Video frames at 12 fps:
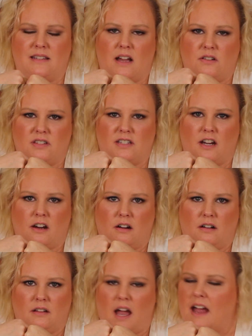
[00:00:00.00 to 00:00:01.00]
now
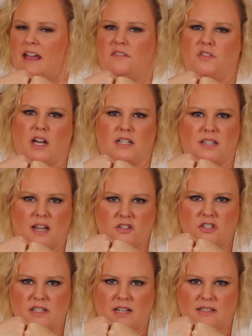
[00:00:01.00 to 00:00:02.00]
sterile. I have not
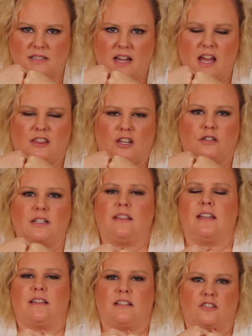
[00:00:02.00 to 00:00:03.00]
touched it. The only
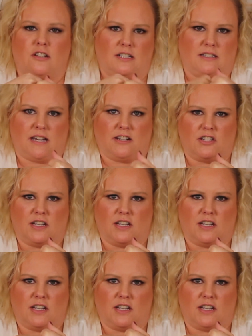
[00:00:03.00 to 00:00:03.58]
thing that's going to touch